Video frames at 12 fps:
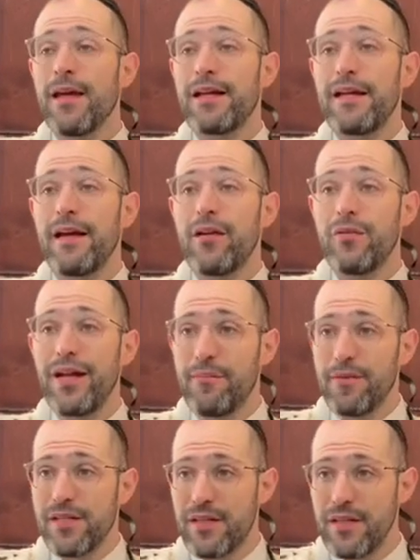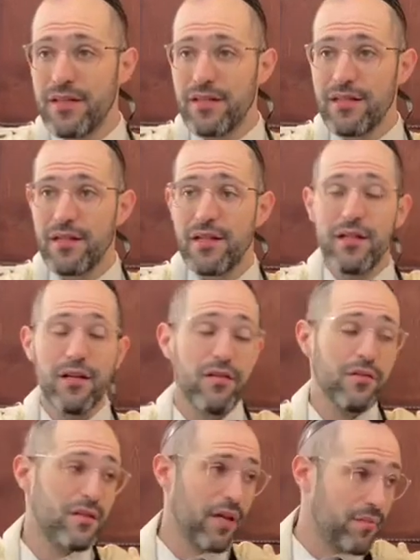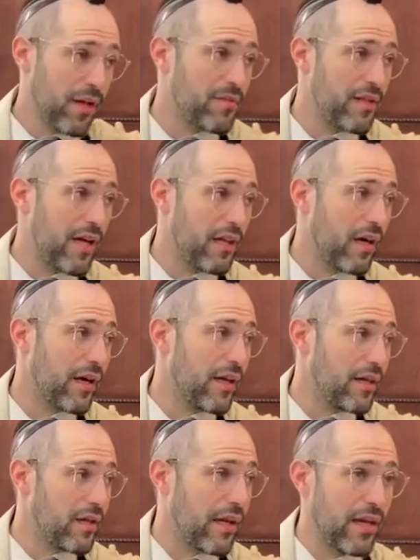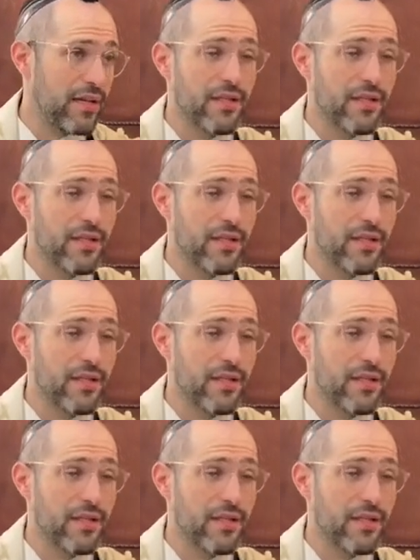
Now, what happens is, sometimes you get lucky, and you can.